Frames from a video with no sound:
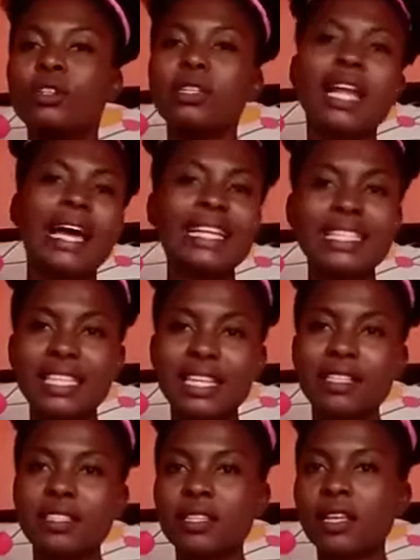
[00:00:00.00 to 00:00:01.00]
Light
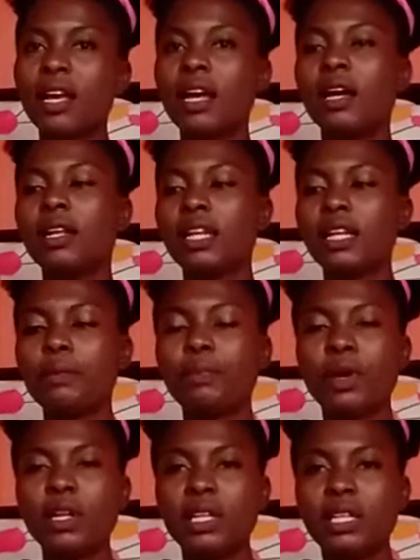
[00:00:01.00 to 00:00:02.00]
it, let it
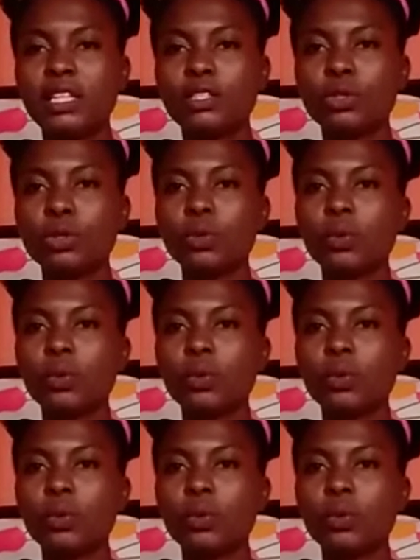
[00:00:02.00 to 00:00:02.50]
burn a little.